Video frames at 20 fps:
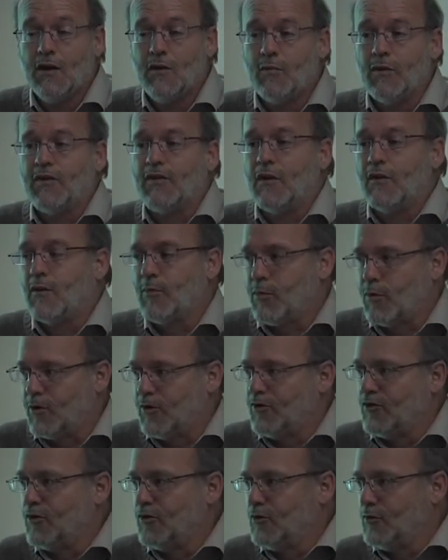but they're the
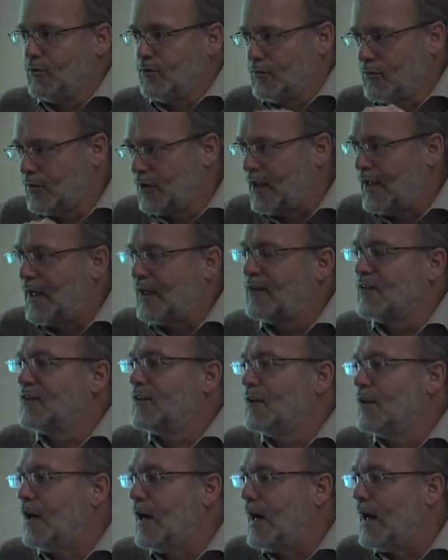person who connects
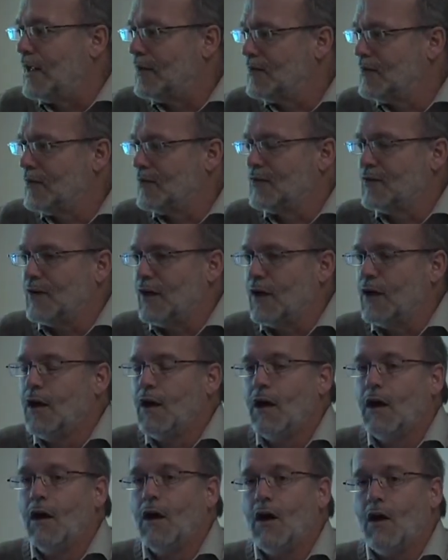the dots and say,
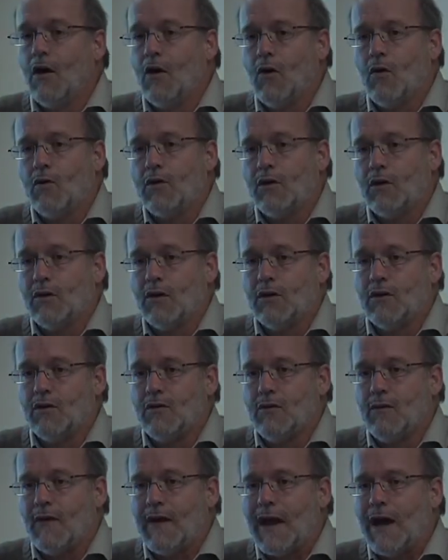oh, you're going to
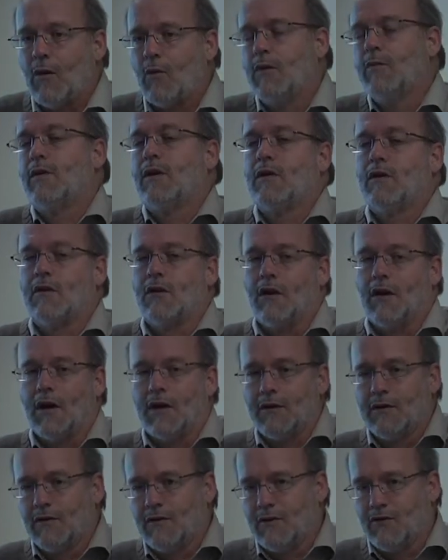do that? We better
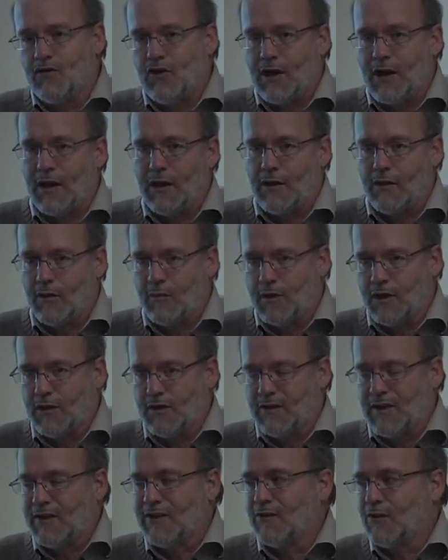talk to the janitor
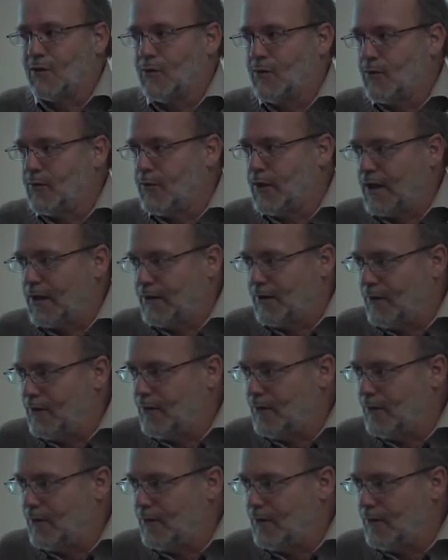because that's going to affect